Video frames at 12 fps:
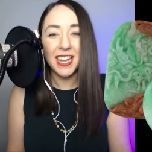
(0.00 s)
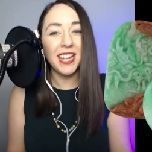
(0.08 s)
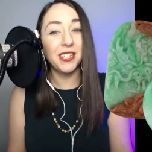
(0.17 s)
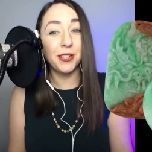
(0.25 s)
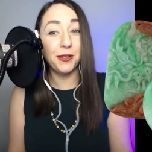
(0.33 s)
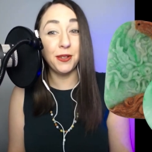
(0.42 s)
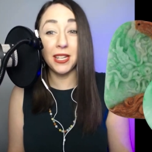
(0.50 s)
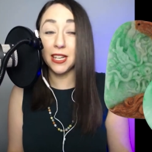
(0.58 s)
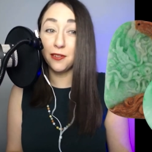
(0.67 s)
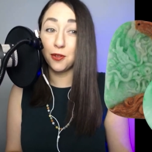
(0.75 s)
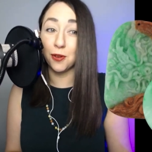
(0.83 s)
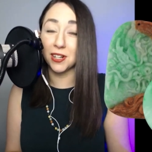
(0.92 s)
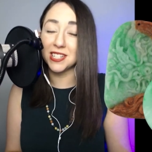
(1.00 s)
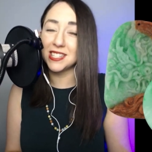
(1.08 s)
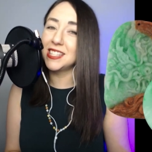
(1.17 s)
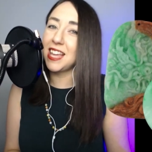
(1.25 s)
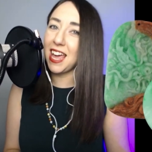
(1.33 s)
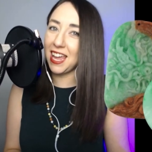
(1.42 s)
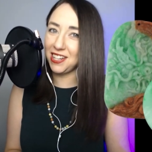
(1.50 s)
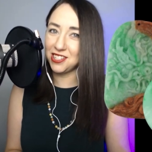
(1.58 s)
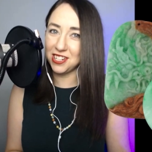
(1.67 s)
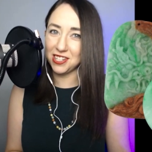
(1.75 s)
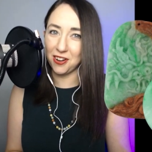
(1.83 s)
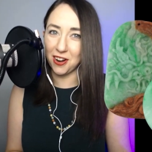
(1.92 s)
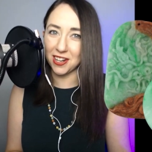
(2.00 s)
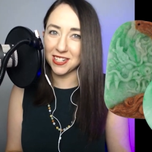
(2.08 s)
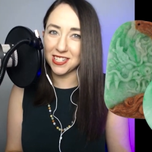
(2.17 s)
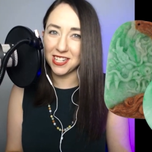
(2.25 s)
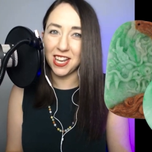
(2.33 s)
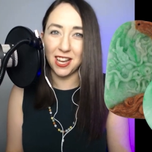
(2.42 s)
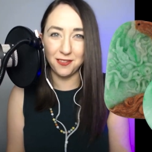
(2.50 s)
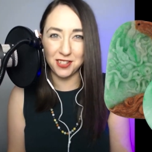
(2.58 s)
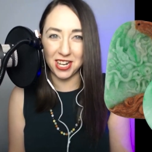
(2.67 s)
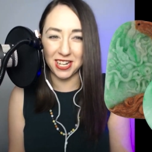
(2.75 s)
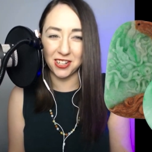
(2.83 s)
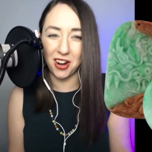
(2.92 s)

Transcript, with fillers: including, of course, the ancient art of jade